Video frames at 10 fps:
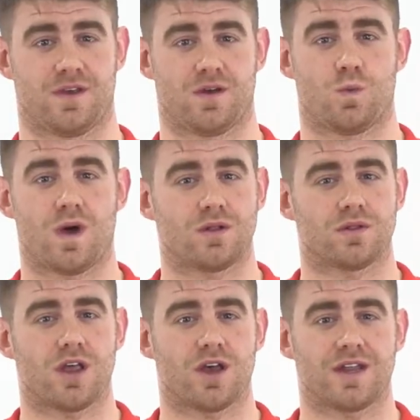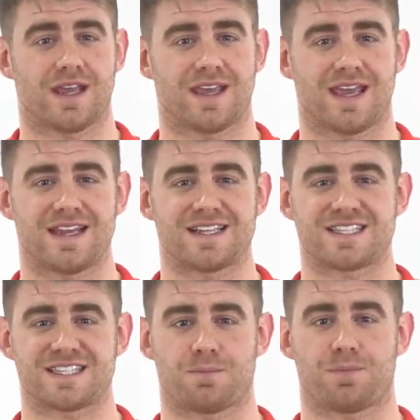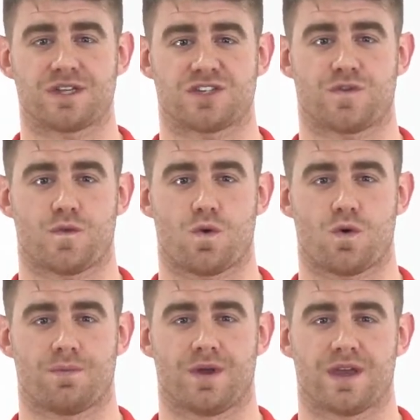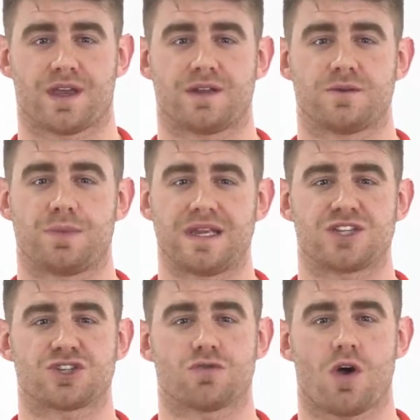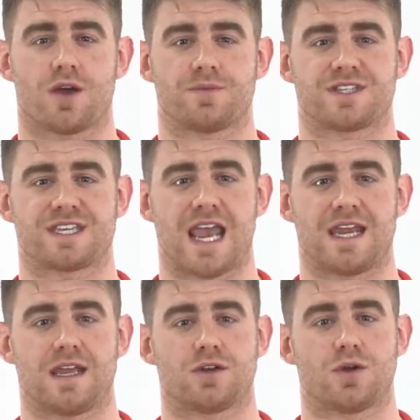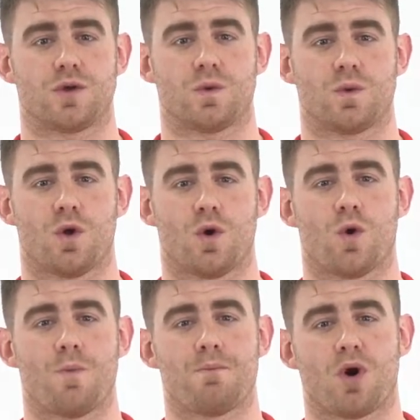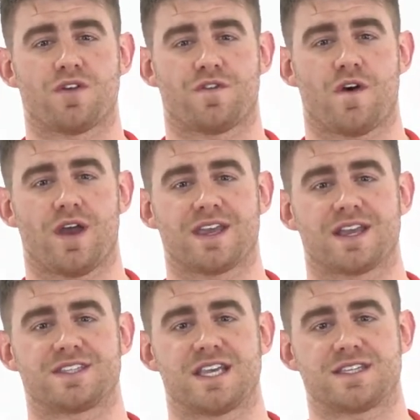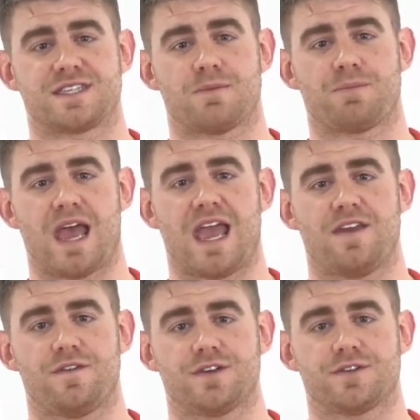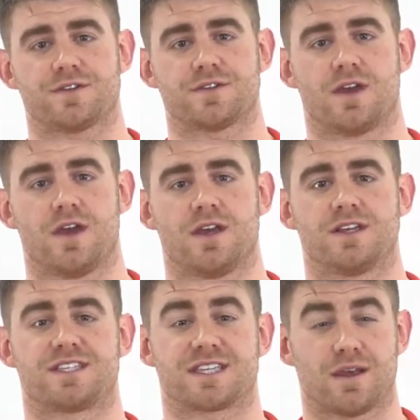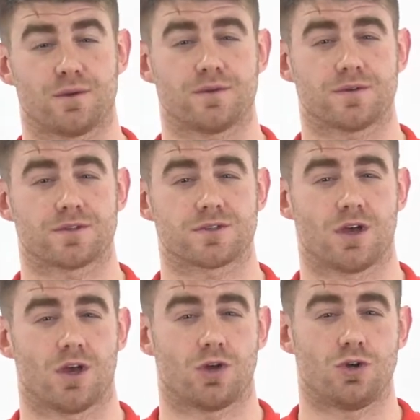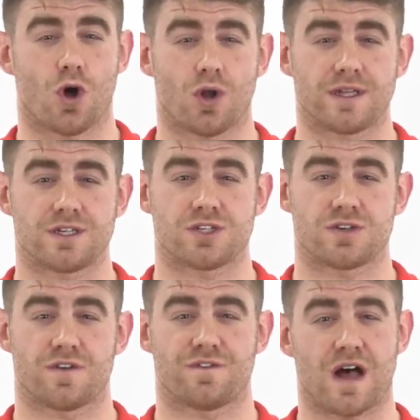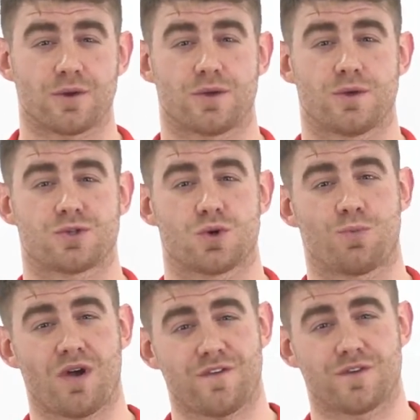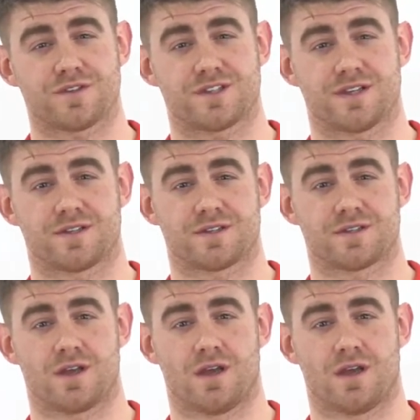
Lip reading: Well, learning in its simplest form can be described as gaining new or modifying existing behaviours, skills, knowledge, values or preferences.